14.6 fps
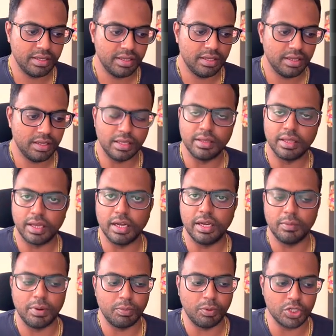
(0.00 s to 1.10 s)
in the GitHub
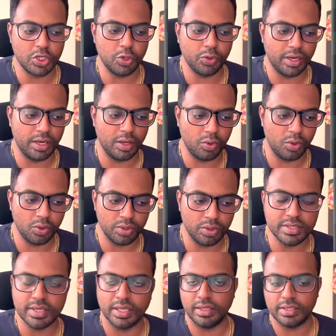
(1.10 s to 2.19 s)
repository. You can download this
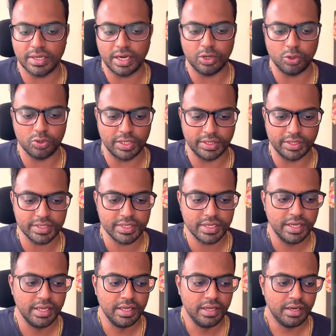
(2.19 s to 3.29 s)
and then start using this.
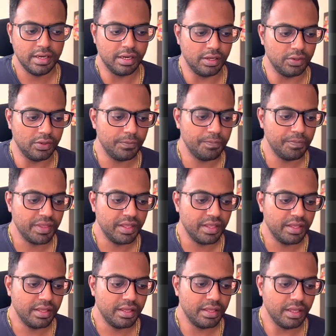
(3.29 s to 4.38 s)
Now
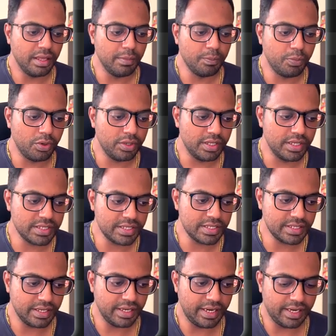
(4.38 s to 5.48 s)
import this
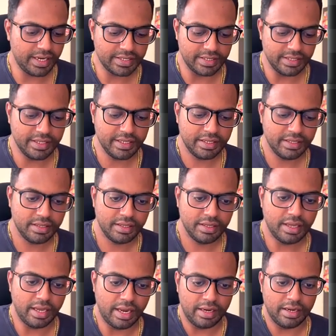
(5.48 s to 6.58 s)
data set,
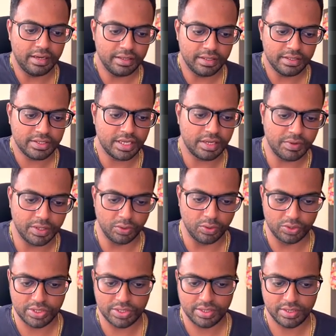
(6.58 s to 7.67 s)
and this is how it
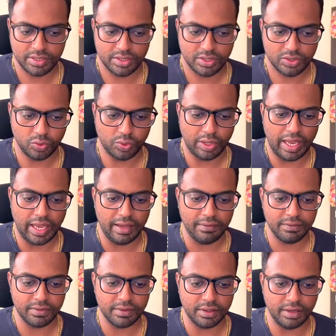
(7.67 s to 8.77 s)
looks. So you have
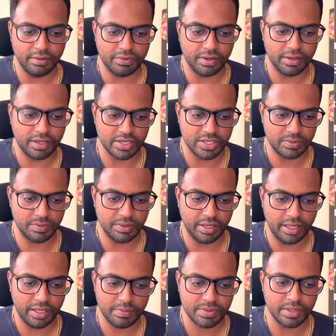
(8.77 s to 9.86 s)
the different customer
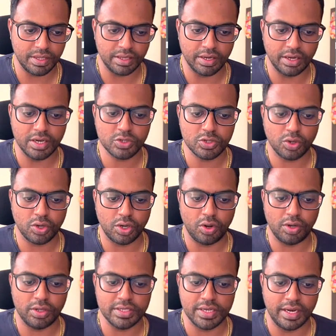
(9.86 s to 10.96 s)
names, their credit score, and all
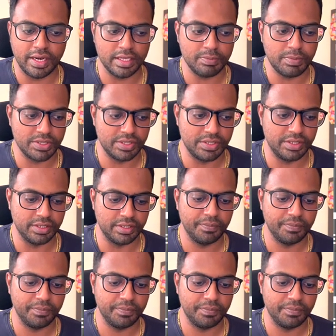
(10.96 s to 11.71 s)
this data is present here.